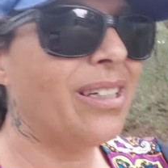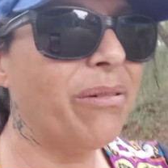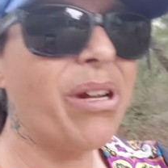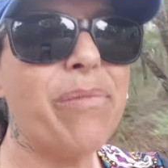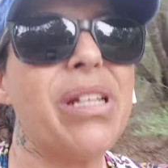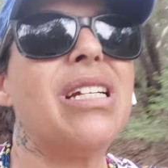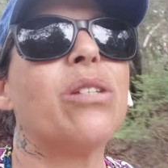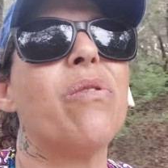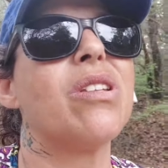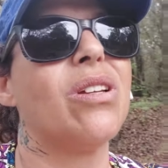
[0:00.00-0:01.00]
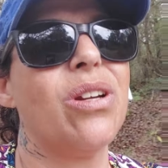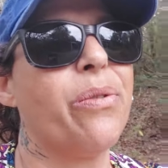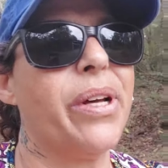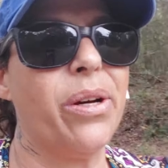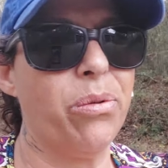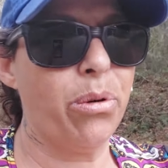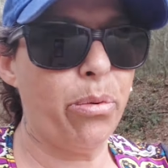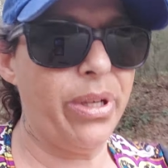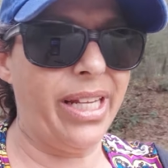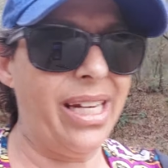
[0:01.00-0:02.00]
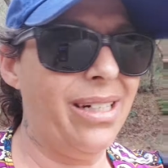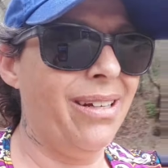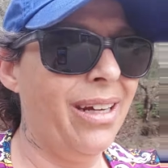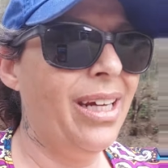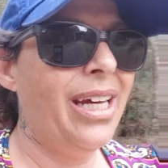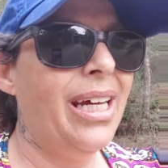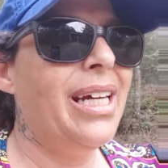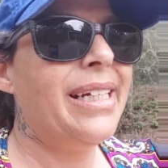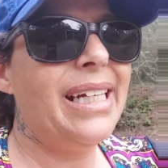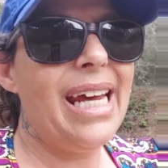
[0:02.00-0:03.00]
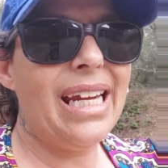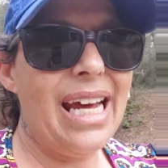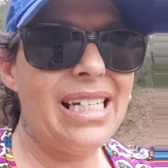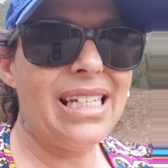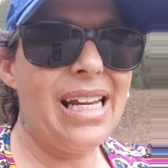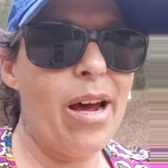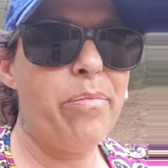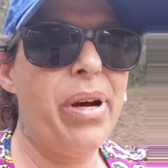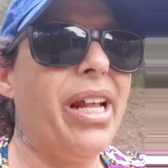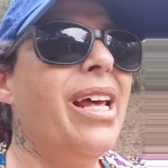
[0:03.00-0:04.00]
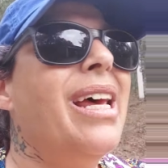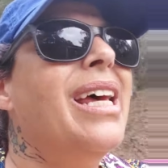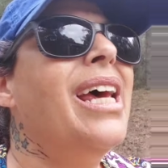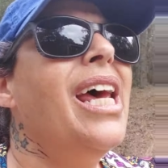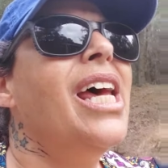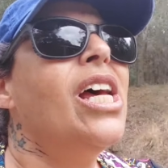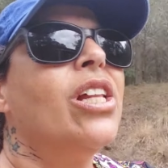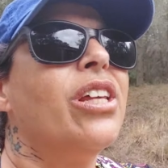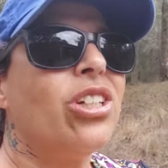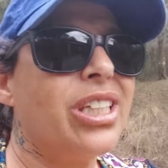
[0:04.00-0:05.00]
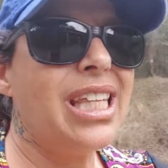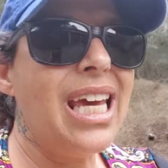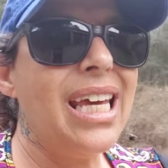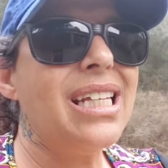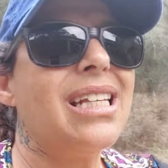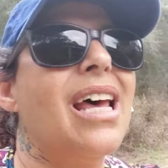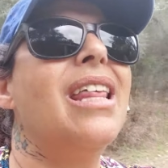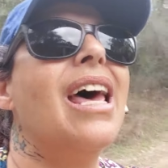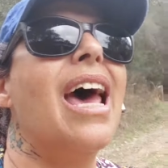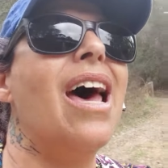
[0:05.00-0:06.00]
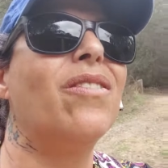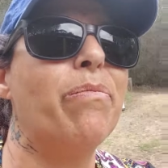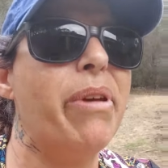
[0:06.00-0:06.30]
Sometimes he just wants to know whether we're willing to take that step. But there's things that have to